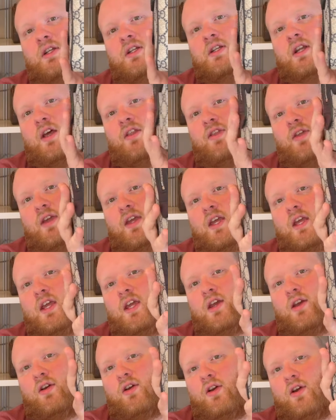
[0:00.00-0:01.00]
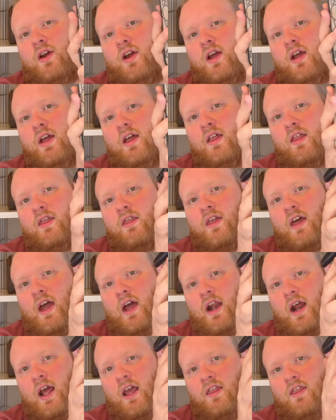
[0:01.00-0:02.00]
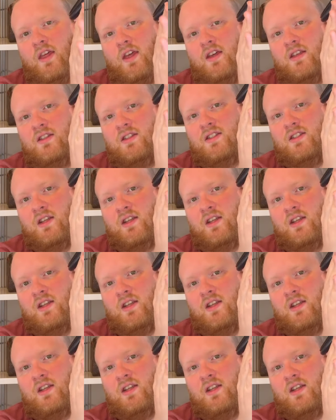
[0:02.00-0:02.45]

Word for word: nothing here that I think is